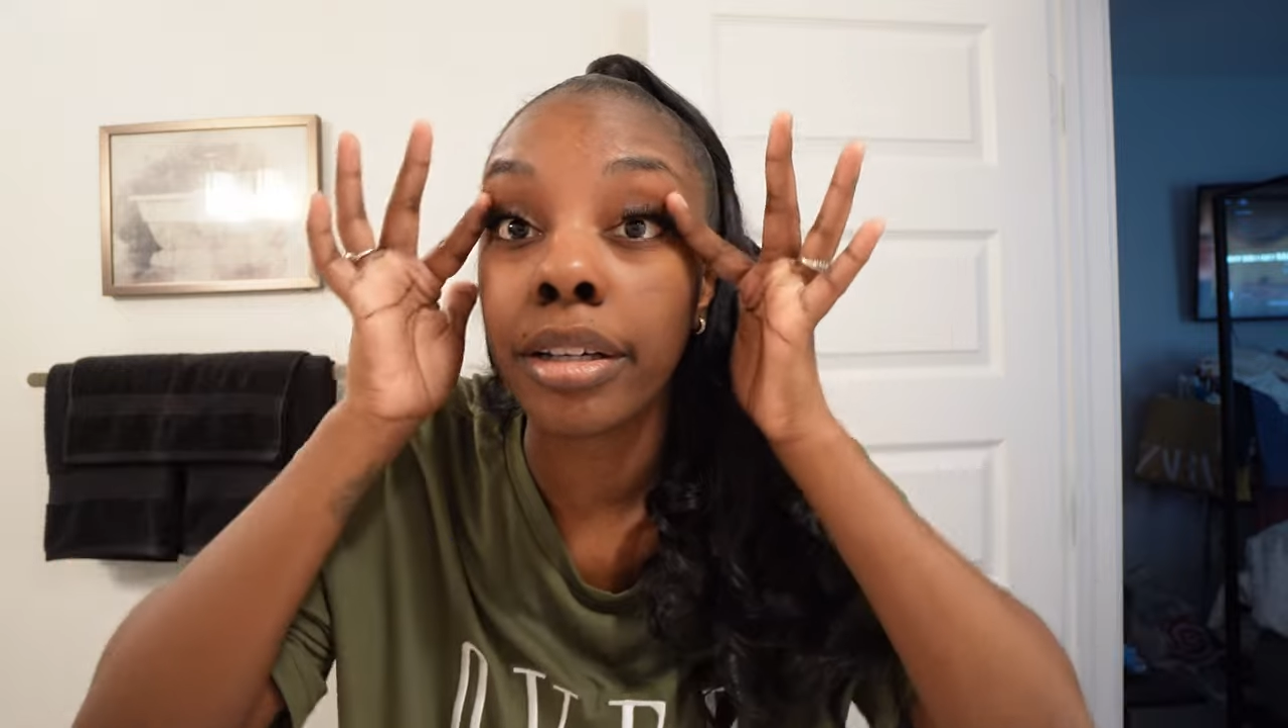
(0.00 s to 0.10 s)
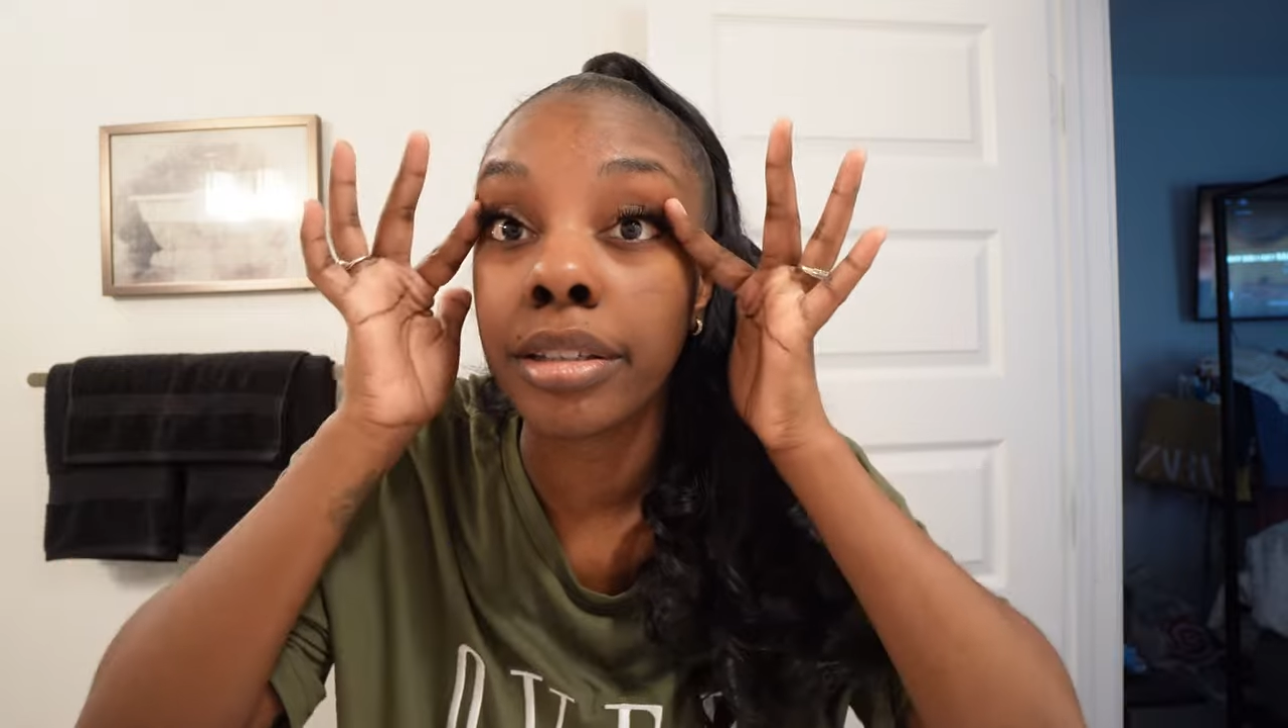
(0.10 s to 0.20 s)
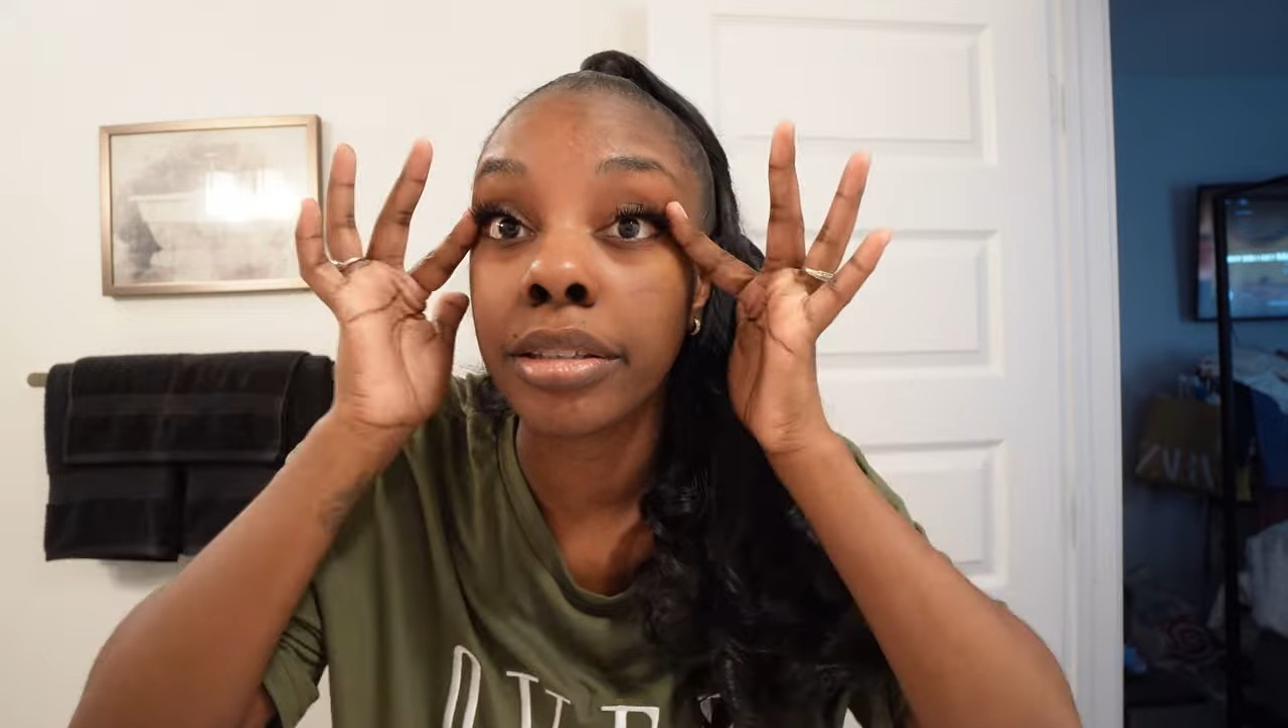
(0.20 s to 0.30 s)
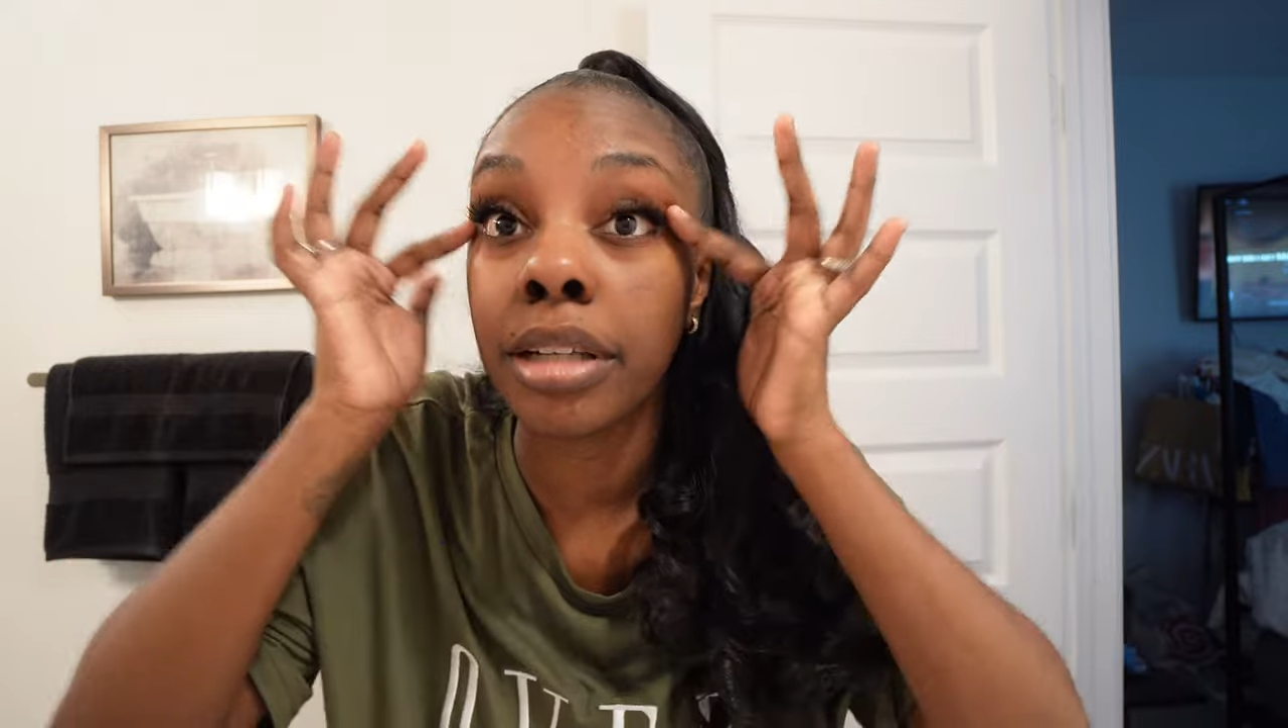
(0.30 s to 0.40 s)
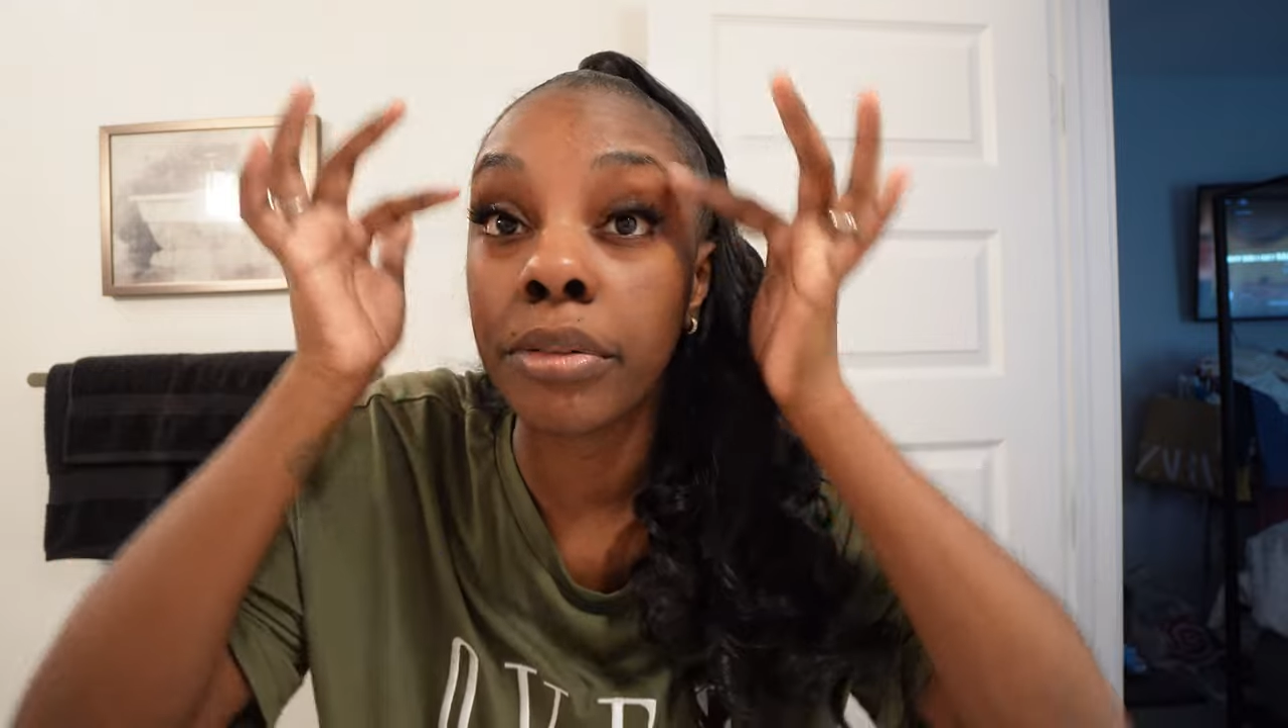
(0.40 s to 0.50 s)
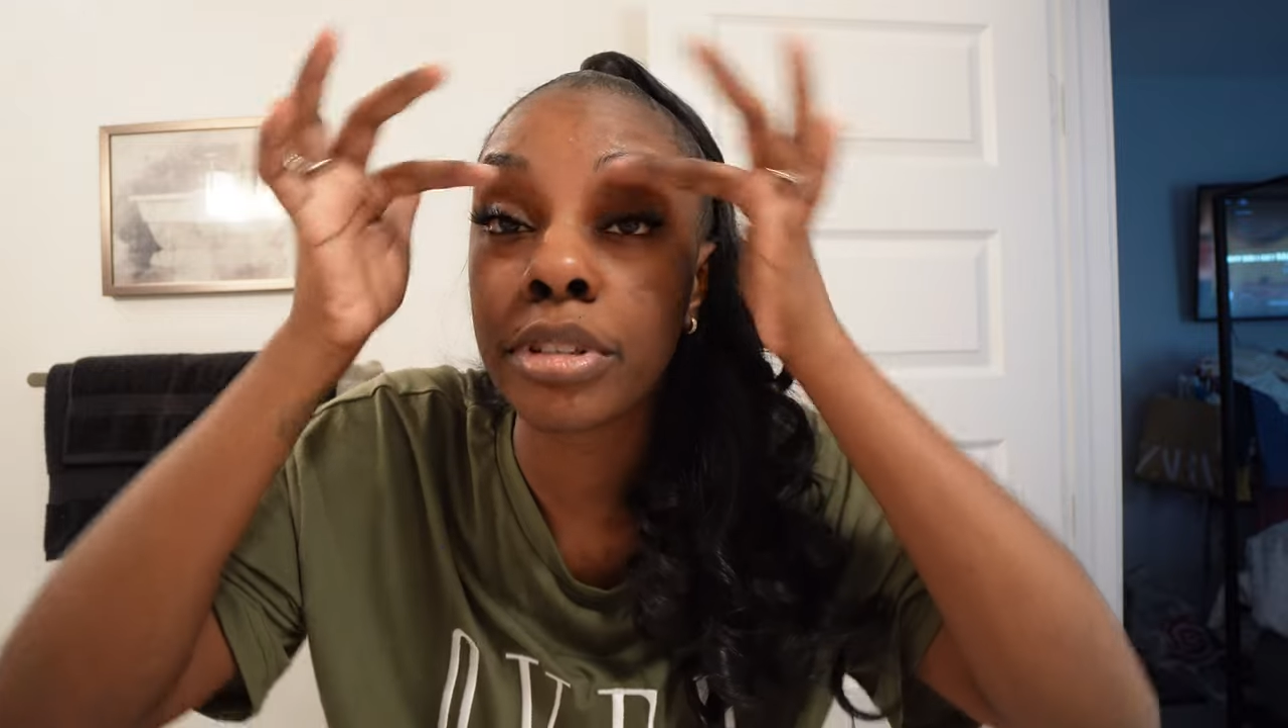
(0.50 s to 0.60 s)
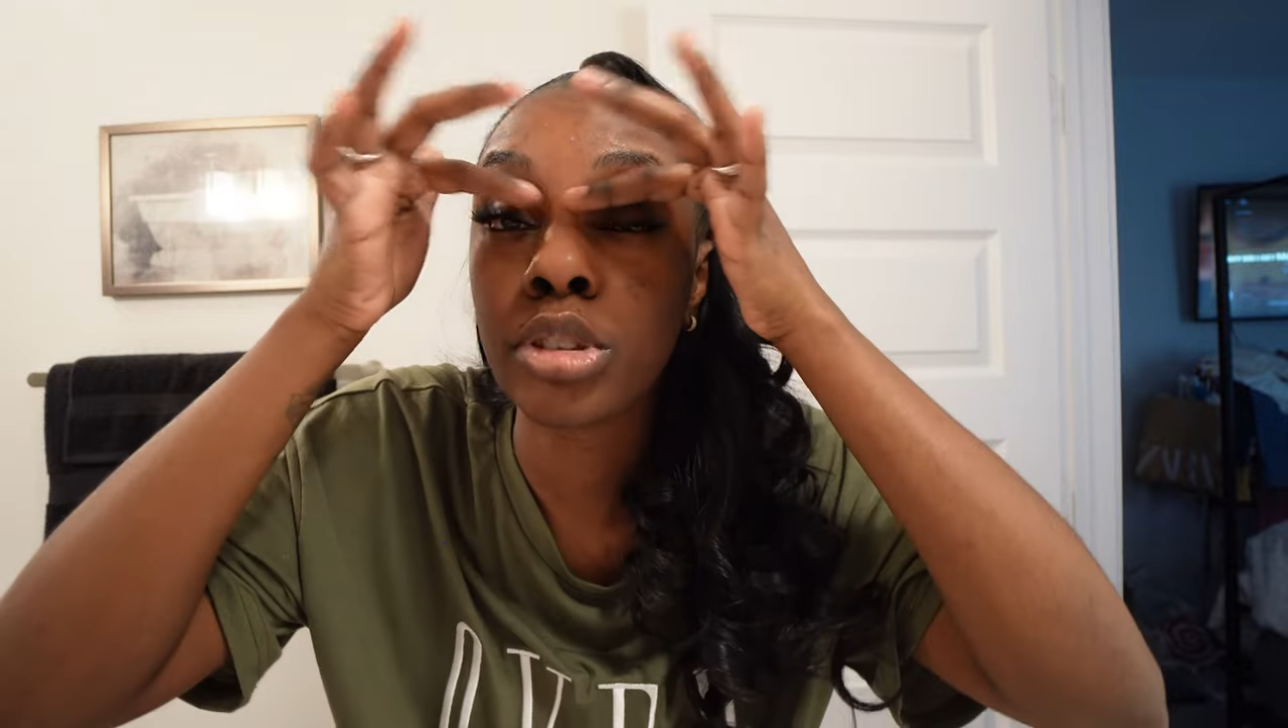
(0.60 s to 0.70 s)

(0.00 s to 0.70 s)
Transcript: it was